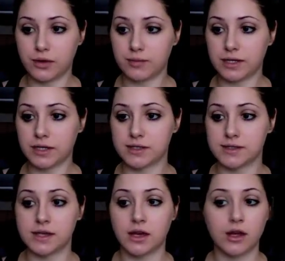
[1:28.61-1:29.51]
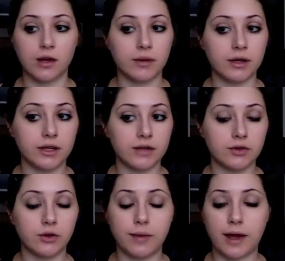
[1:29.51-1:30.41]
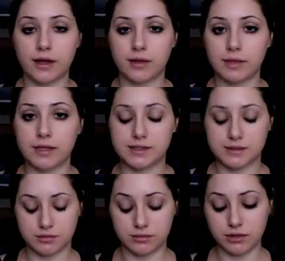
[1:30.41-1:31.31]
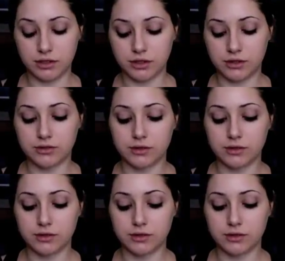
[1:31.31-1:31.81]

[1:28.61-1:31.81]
because you're probably going to have to go back and make some little